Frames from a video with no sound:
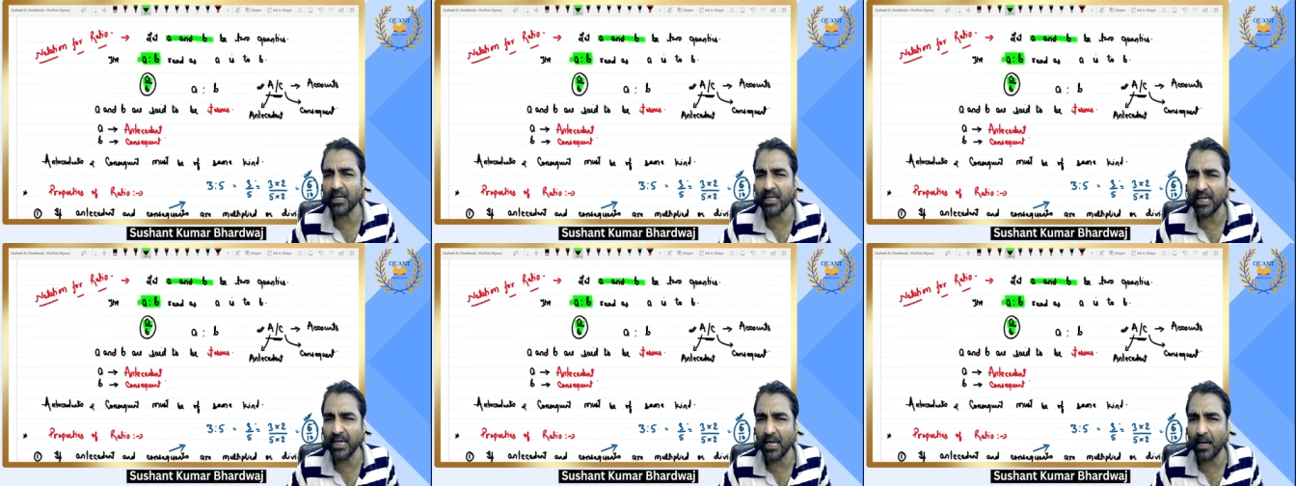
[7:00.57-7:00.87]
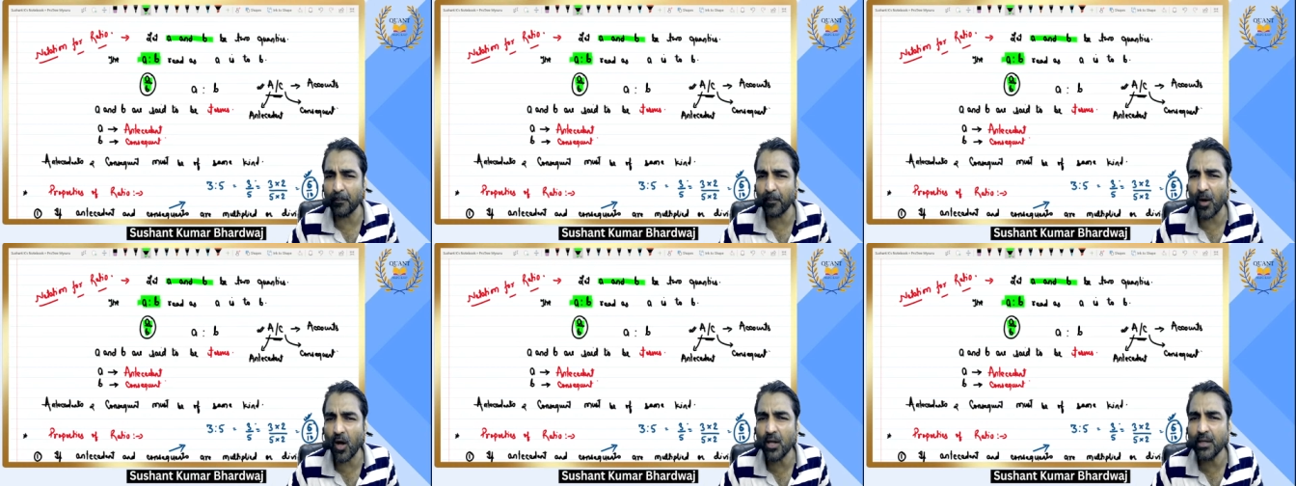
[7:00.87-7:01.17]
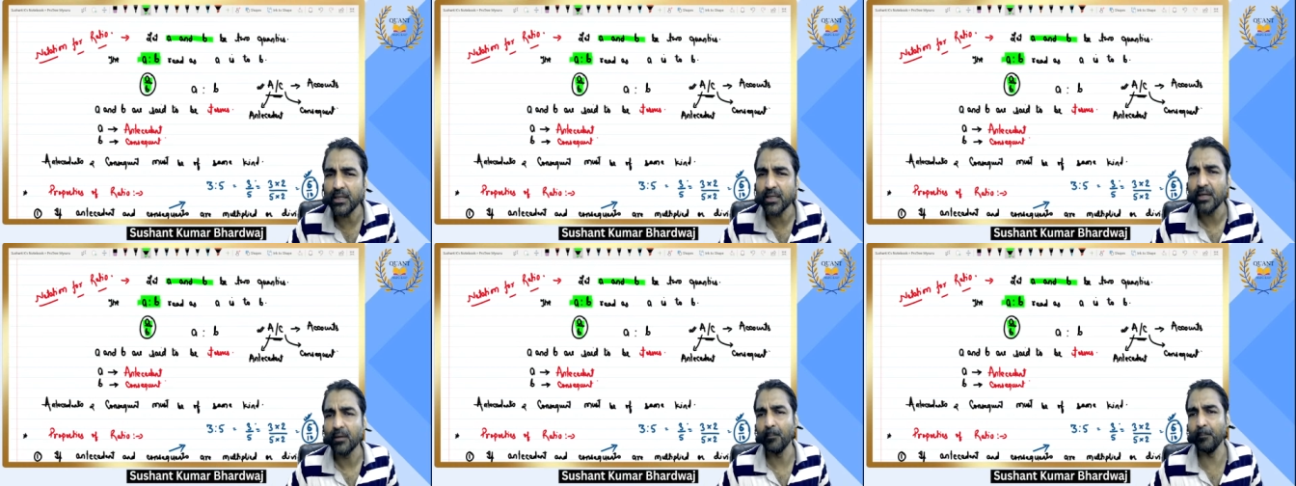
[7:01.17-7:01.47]
A upon
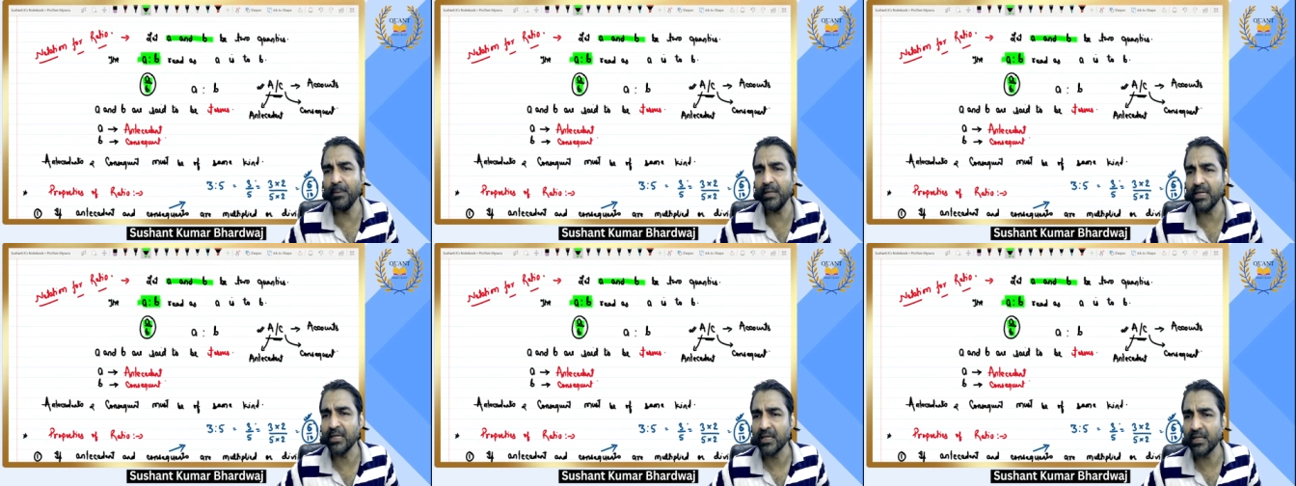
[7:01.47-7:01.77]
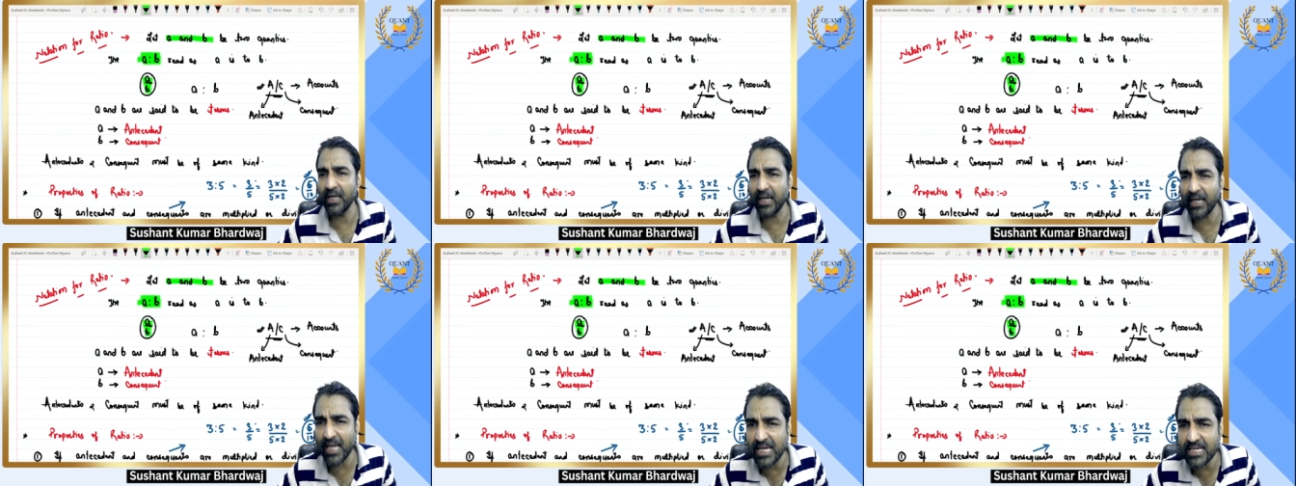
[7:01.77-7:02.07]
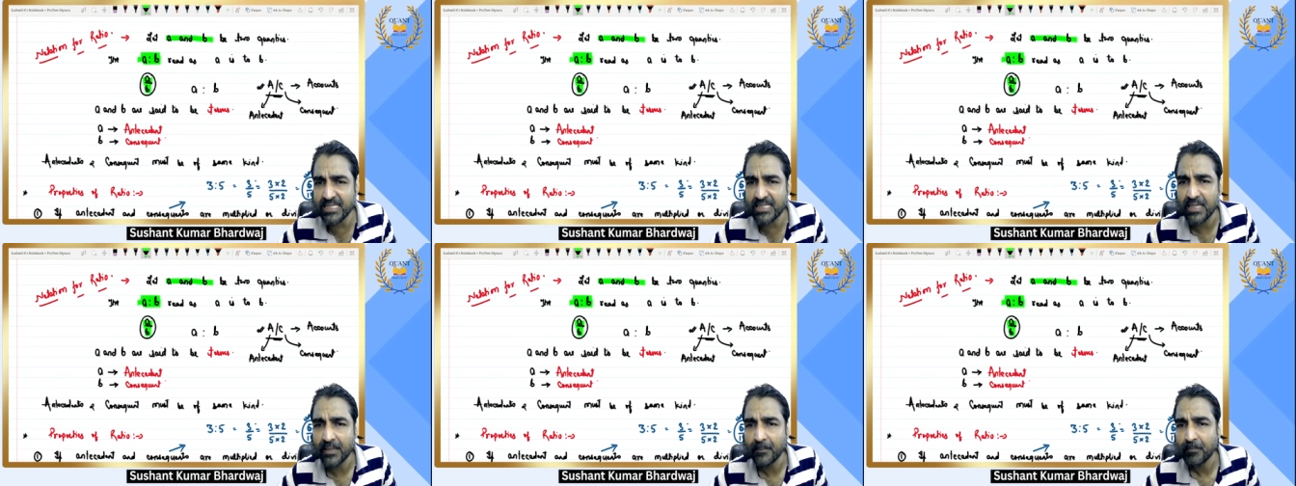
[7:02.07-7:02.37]
B, read
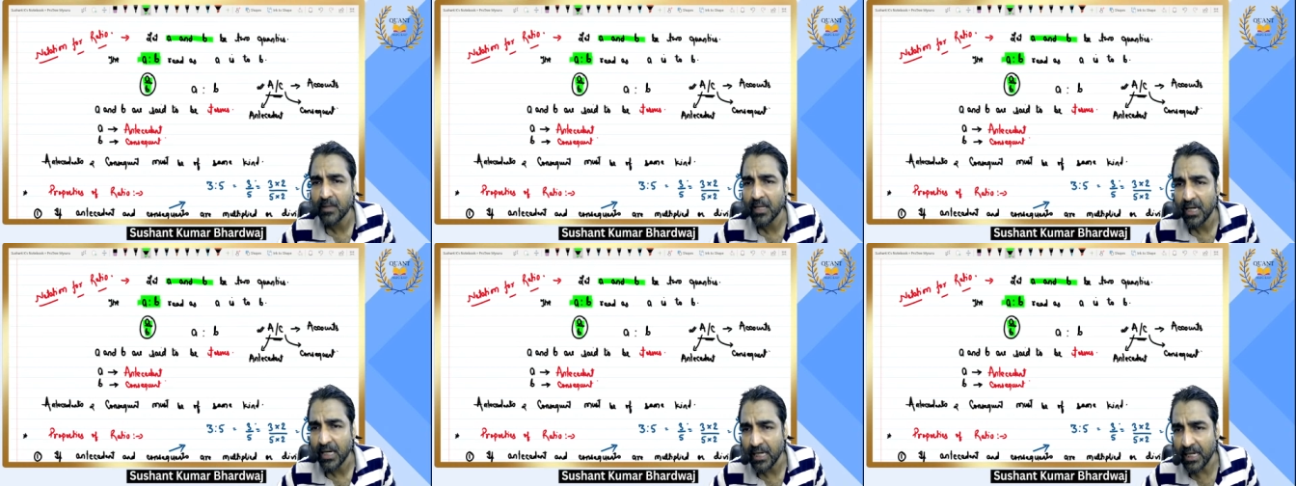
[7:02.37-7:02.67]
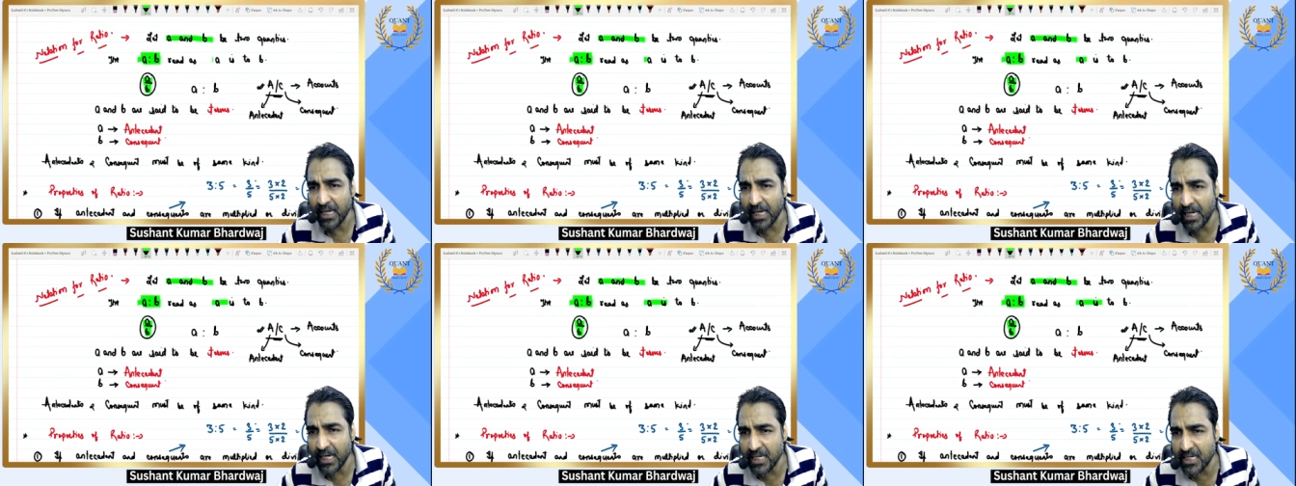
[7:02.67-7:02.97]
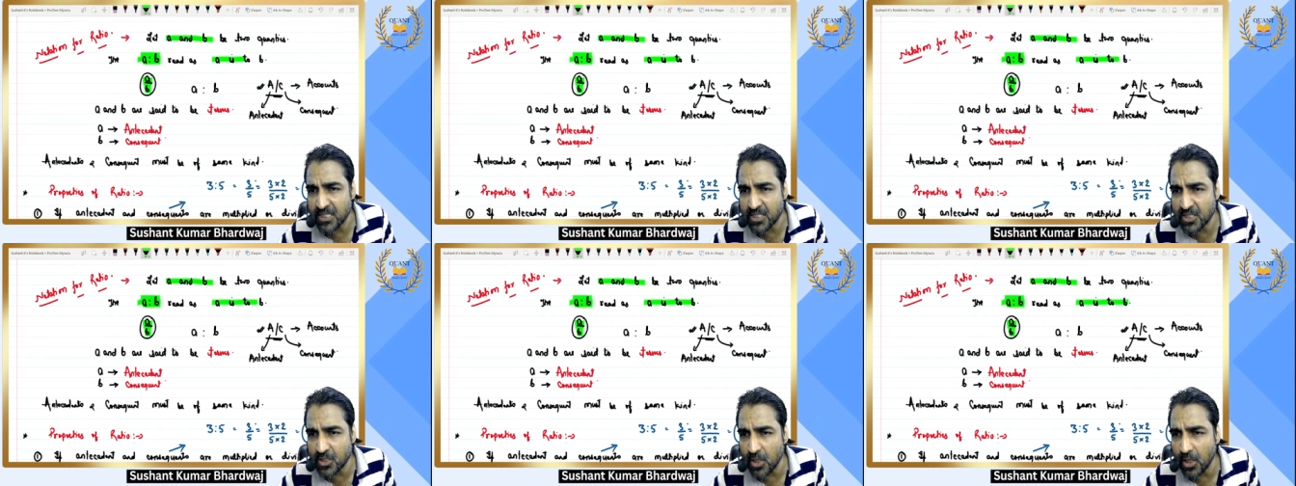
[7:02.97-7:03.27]
as A
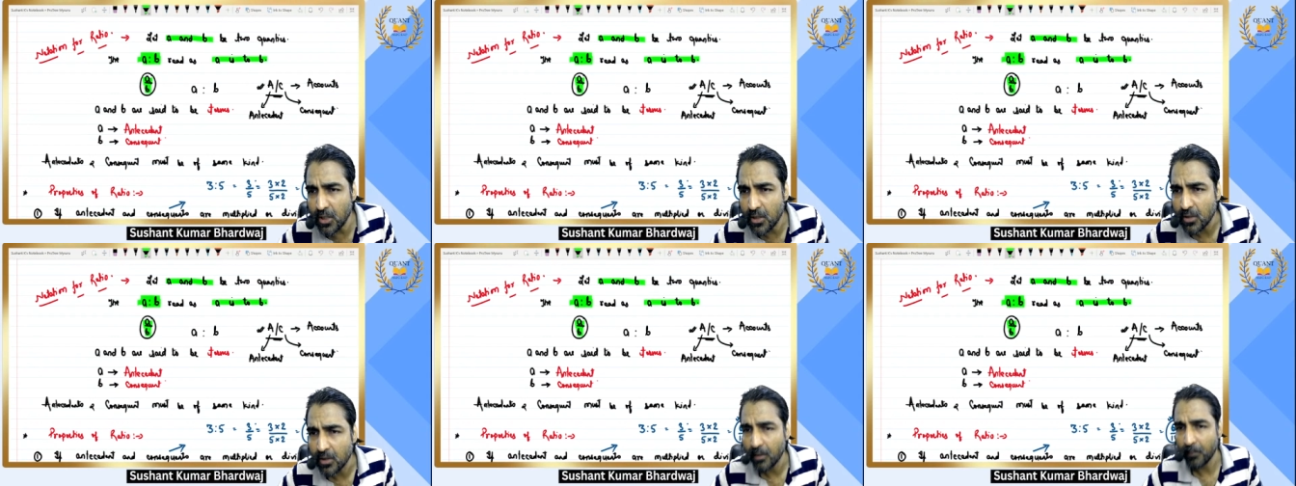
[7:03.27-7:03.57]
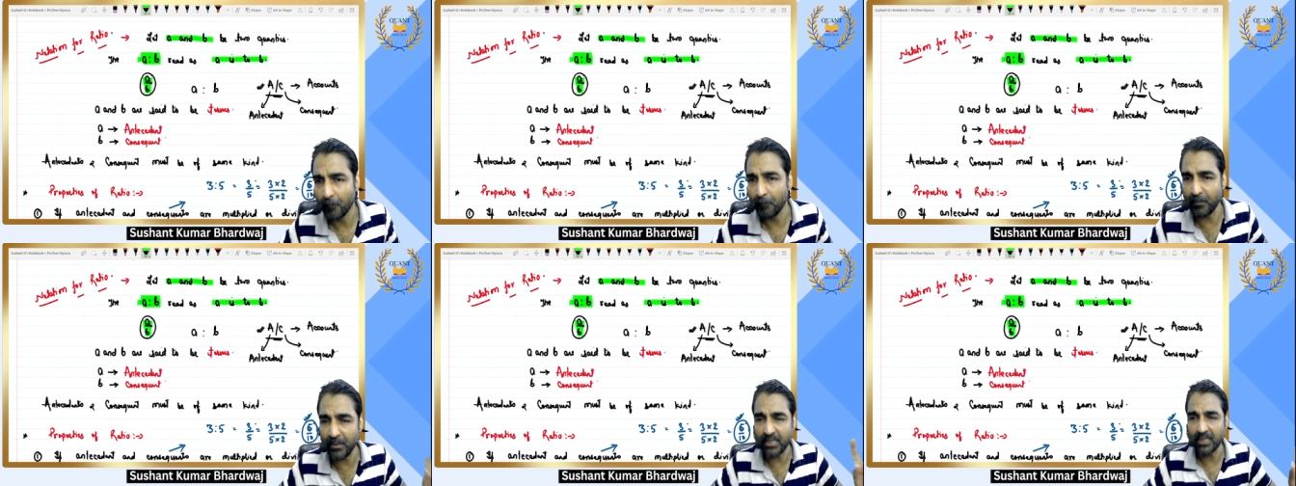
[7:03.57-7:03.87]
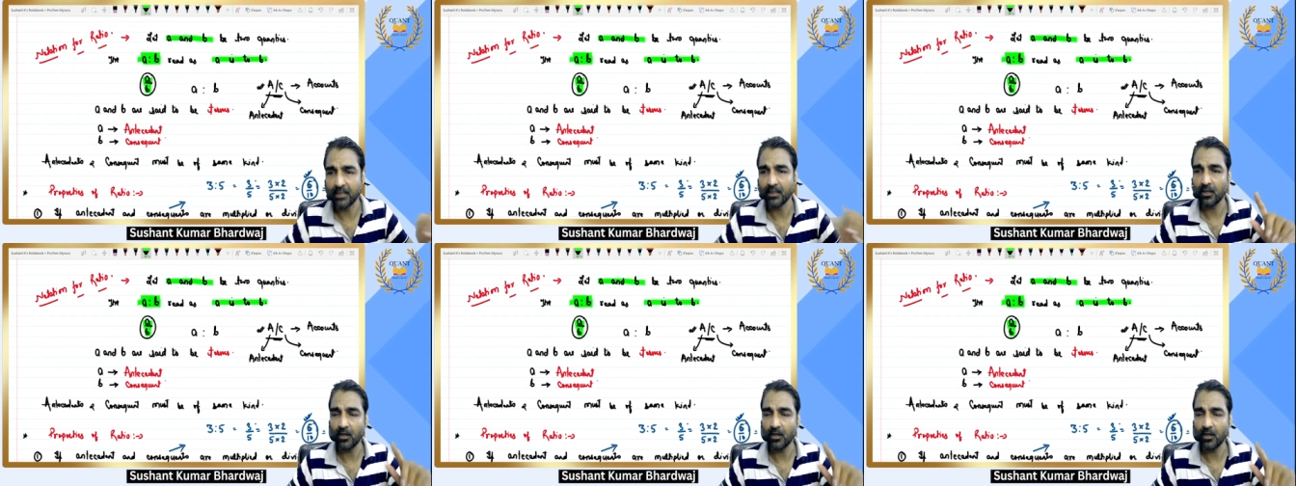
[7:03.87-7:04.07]
is to B.